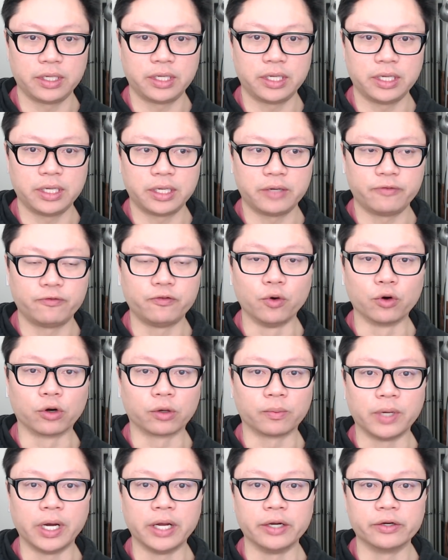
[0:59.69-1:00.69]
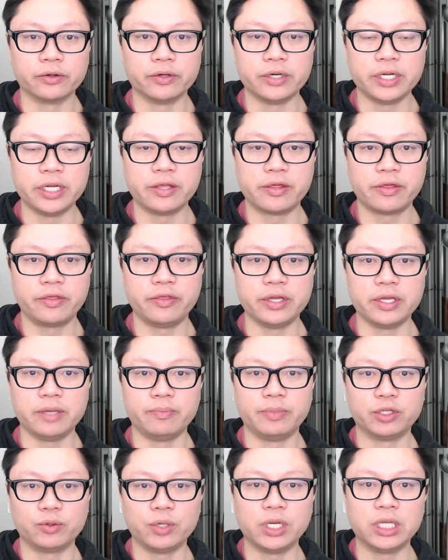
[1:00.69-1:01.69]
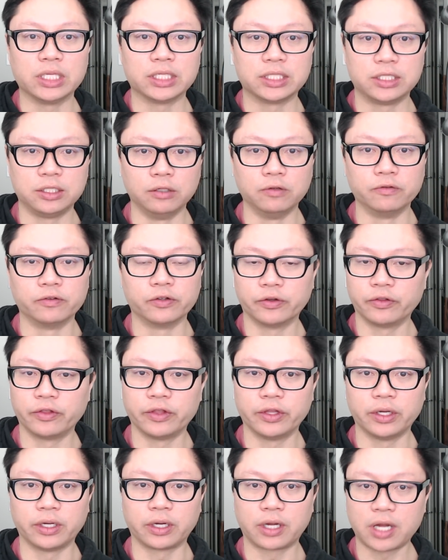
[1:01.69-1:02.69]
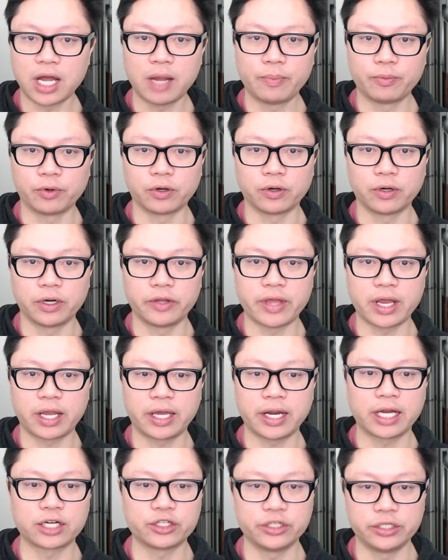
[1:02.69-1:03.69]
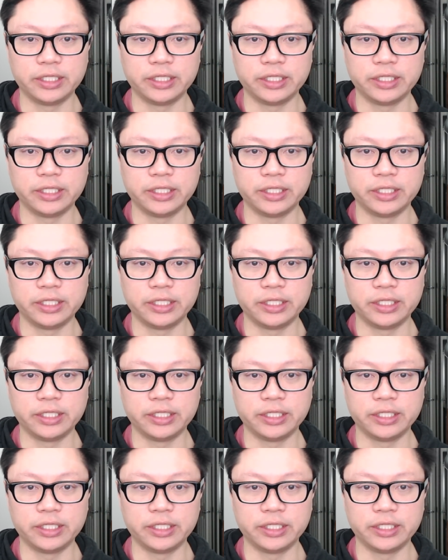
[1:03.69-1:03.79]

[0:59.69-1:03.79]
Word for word: can form underneath between the silver and the copper, and that can actually